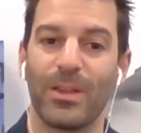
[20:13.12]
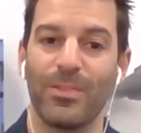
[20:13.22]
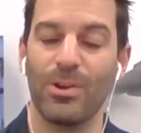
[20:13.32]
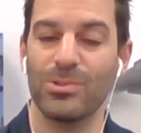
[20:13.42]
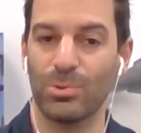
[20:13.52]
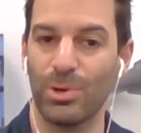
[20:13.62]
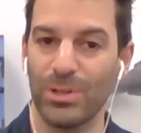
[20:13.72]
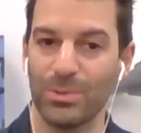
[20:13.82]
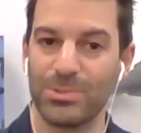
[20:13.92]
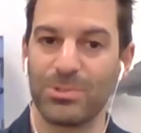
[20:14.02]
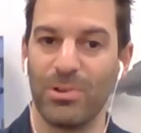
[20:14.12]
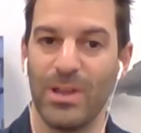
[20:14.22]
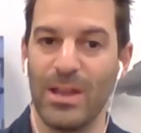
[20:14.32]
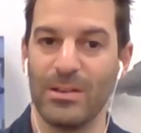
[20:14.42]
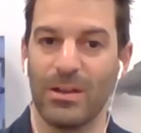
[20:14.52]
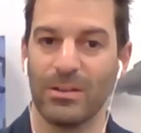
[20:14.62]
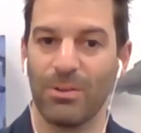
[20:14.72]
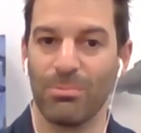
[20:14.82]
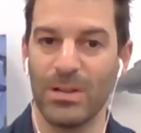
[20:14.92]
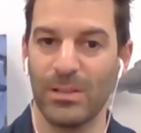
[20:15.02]
Those oils create a
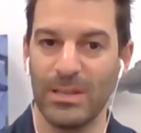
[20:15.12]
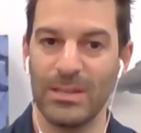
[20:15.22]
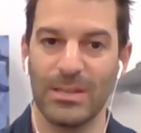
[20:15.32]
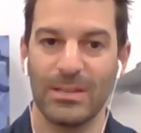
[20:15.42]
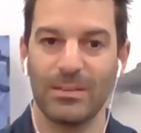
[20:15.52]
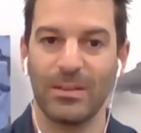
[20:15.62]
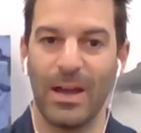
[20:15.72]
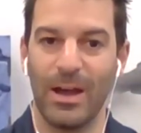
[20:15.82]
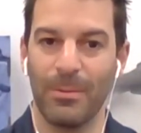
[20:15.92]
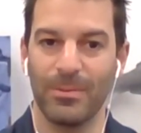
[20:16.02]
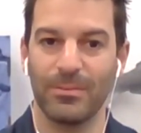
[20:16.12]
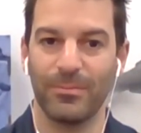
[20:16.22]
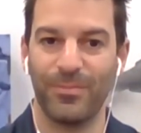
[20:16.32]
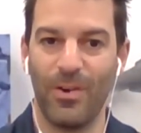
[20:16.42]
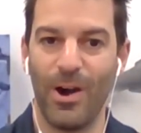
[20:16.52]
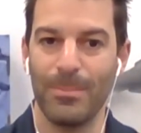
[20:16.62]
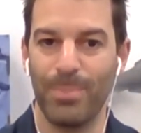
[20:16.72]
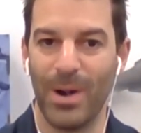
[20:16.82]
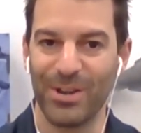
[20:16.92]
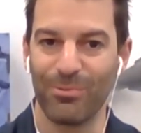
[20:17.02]
really fine,
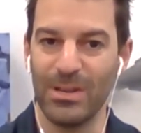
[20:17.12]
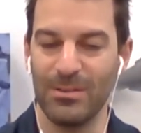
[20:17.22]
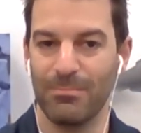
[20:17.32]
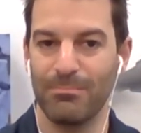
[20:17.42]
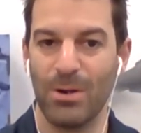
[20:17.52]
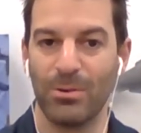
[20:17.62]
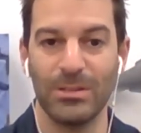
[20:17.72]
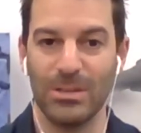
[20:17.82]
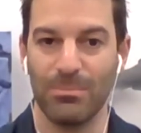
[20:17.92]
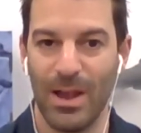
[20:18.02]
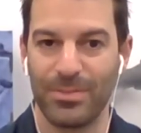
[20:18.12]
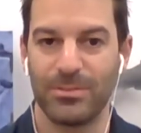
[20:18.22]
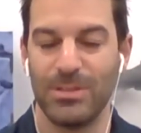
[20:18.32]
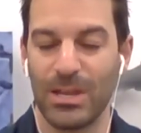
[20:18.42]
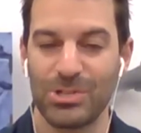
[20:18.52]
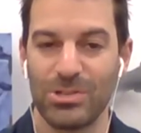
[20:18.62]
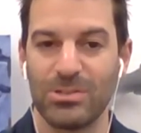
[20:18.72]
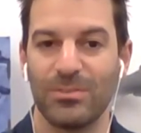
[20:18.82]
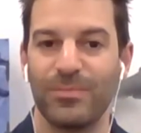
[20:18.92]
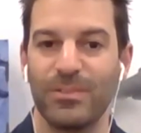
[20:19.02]
buttery, melt-in-your-mouth texture to
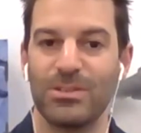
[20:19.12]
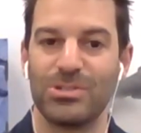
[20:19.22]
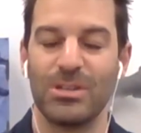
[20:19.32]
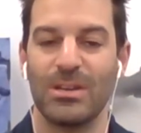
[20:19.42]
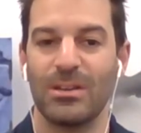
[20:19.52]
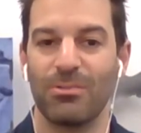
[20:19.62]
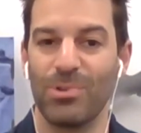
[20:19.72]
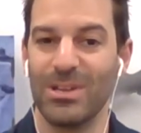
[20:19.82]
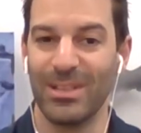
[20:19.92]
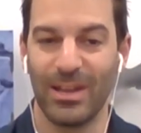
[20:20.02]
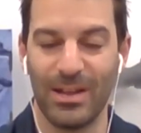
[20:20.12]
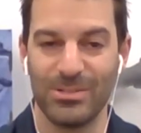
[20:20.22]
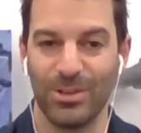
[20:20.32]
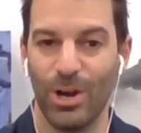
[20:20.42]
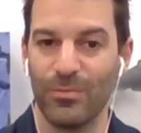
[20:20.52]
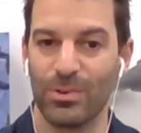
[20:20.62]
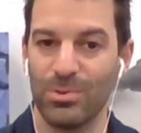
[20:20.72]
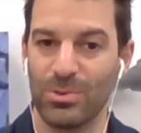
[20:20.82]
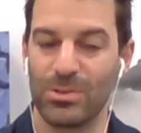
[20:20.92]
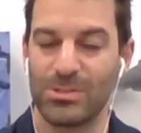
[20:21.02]
the fish, really hard to
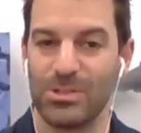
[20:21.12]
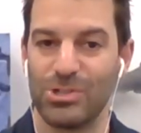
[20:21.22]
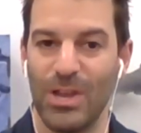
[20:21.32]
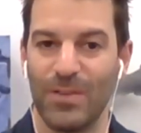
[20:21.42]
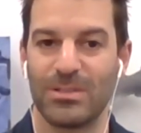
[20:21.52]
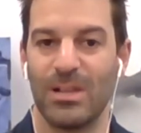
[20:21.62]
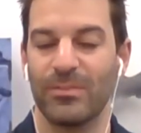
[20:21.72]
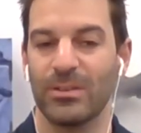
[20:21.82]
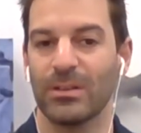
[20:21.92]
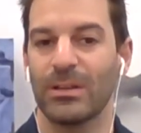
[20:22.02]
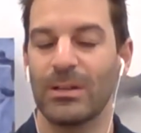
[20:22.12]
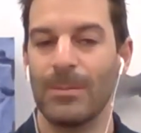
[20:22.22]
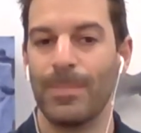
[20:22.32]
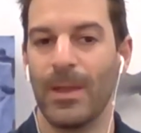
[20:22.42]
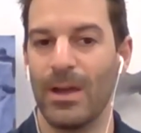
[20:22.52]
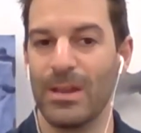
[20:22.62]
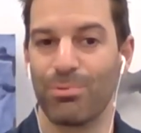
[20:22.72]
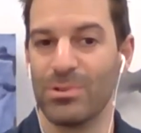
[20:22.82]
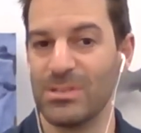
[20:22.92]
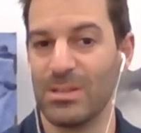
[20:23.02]
overcook. So chefs love it, and it
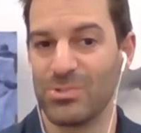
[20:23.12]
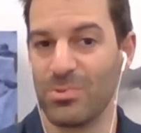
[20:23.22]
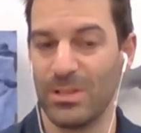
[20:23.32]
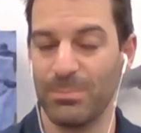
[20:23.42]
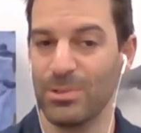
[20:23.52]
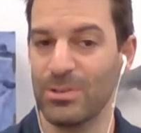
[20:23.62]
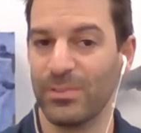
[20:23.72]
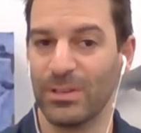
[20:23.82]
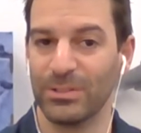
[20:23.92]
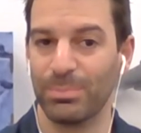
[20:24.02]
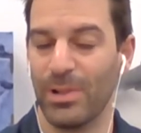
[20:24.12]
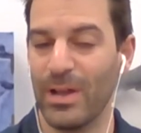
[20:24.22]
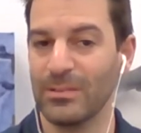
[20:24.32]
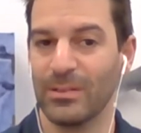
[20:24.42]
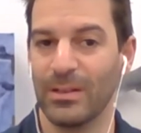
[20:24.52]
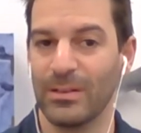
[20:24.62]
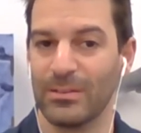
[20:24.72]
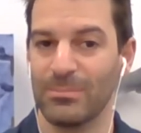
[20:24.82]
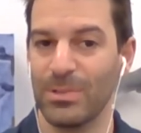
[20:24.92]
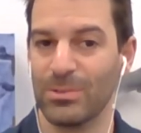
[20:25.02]
presents really beautifully on the plate, and it
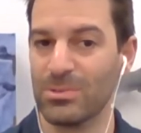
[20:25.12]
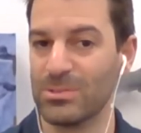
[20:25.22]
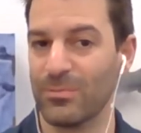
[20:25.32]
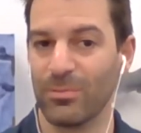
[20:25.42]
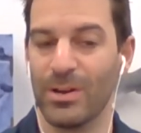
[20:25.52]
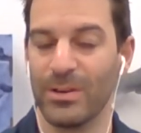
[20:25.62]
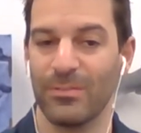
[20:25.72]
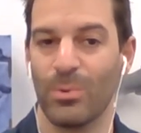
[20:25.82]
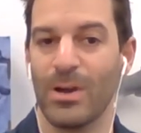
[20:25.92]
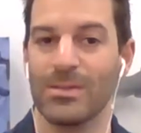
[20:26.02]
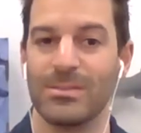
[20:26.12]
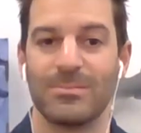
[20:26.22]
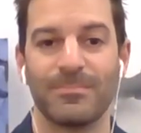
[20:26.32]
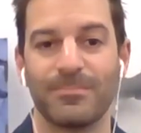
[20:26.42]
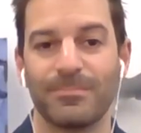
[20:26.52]
can be cooked a variety of ways.